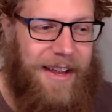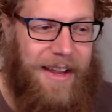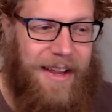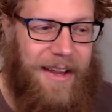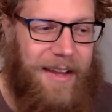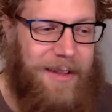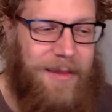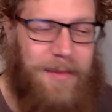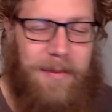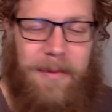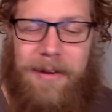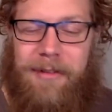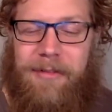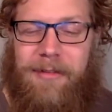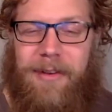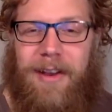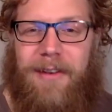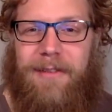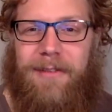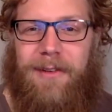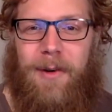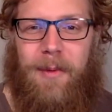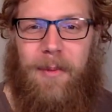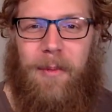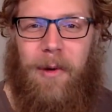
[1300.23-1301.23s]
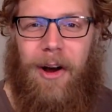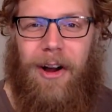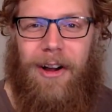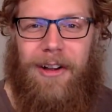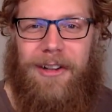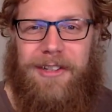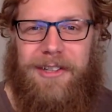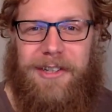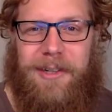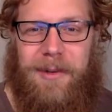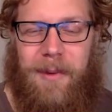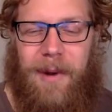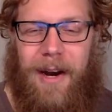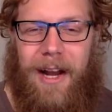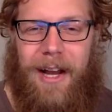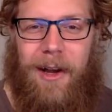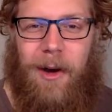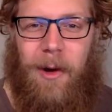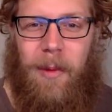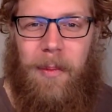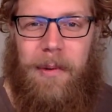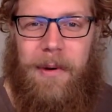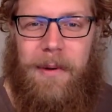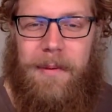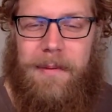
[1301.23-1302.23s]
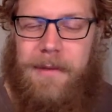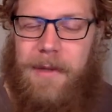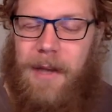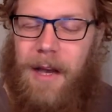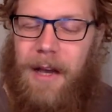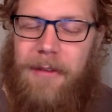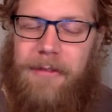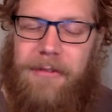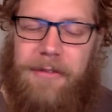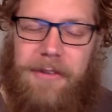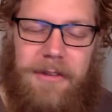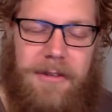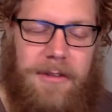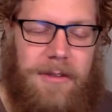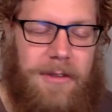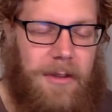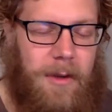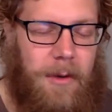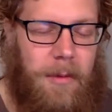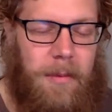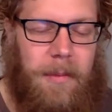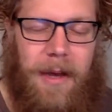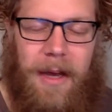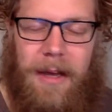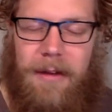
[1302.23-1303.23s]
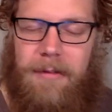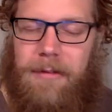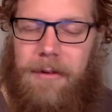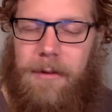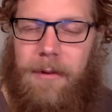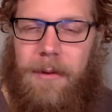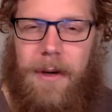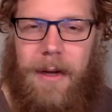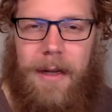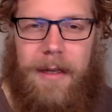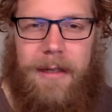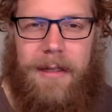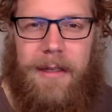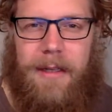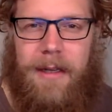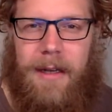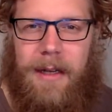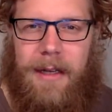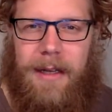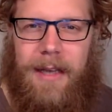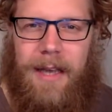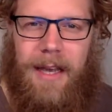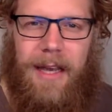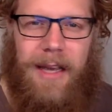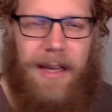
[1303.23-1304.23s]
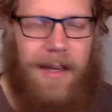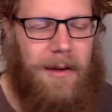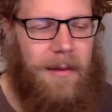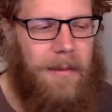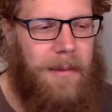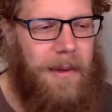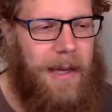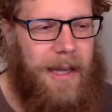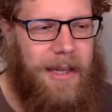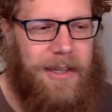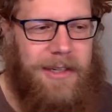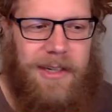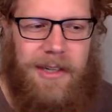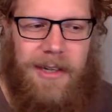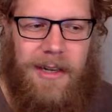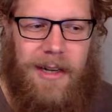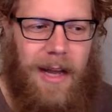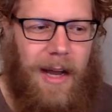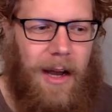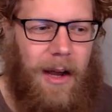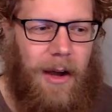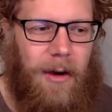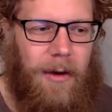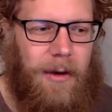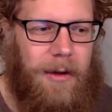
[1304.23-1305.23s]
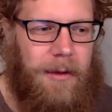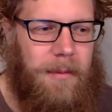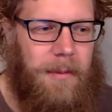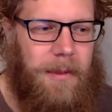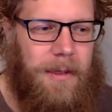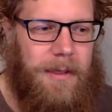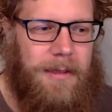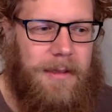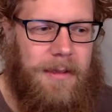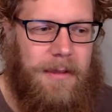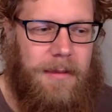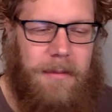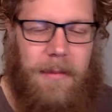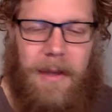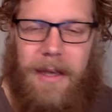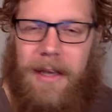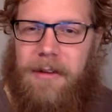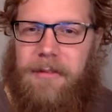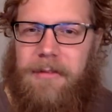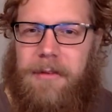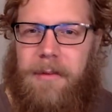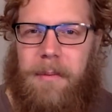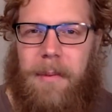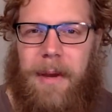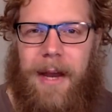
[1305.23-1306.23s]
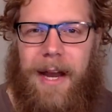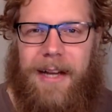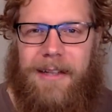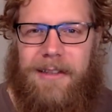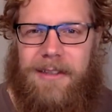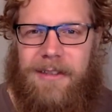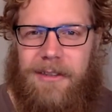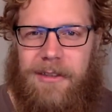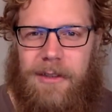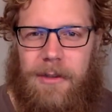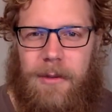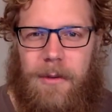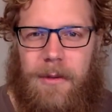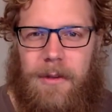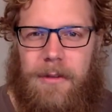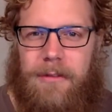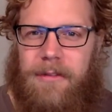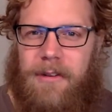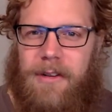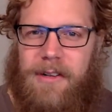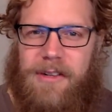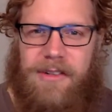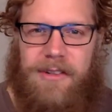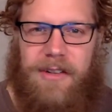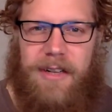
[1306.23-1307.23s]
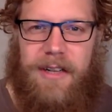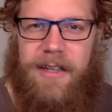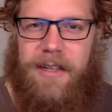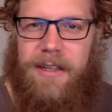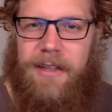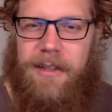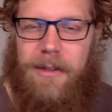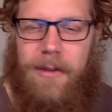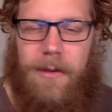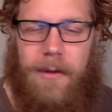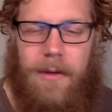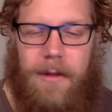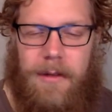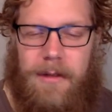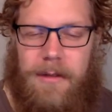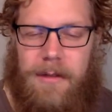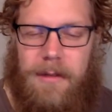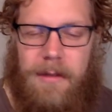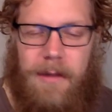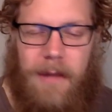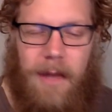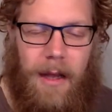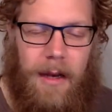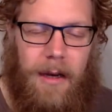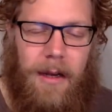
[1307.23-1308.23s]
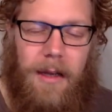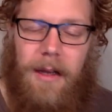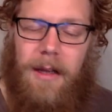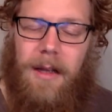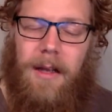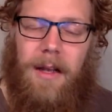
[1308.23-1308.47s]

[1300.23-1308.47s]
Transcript: That's my favorite apology. When I open up, say, I feel so bad for what I did. I can't imagine how it may have impacted you or frustrated you or this or that.